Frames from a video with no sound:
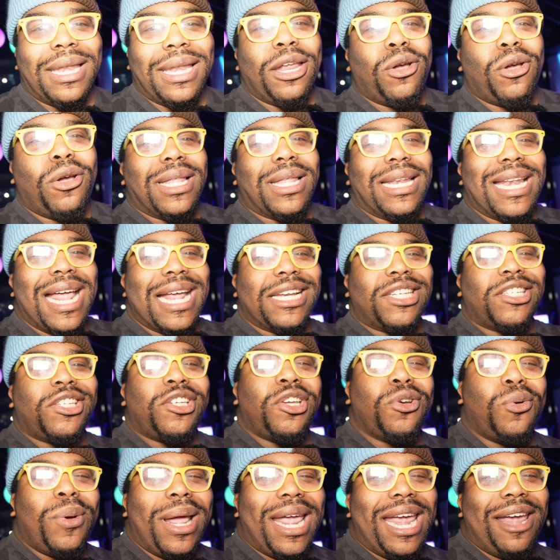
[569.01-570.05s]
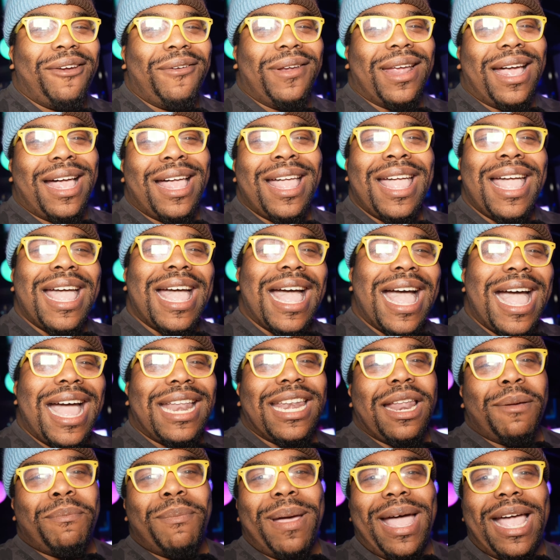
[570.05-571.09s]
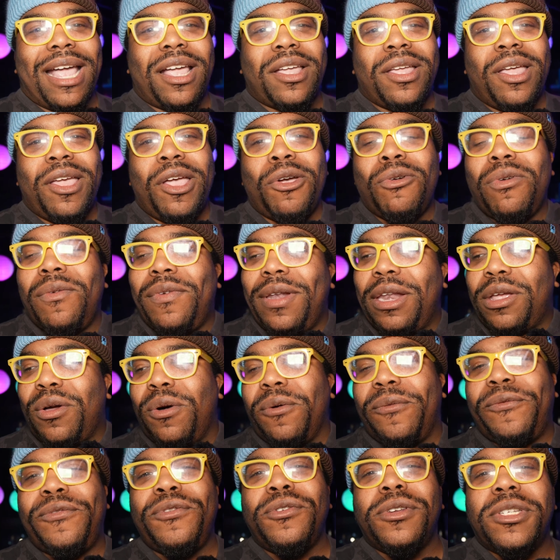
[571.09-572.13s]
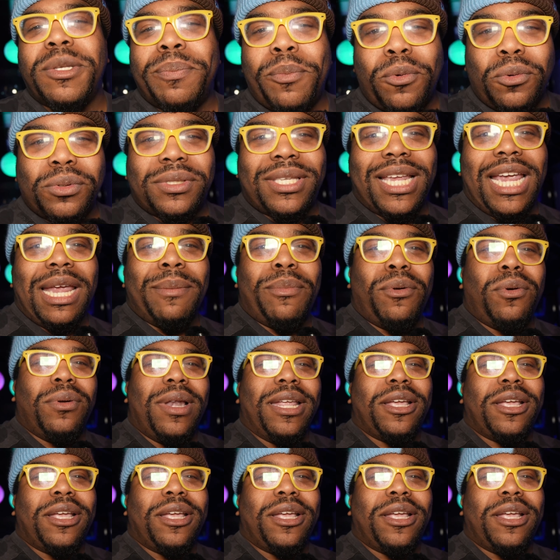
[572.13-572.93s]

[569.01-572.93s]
Then they got the nice chill area at the back with a little foosball table,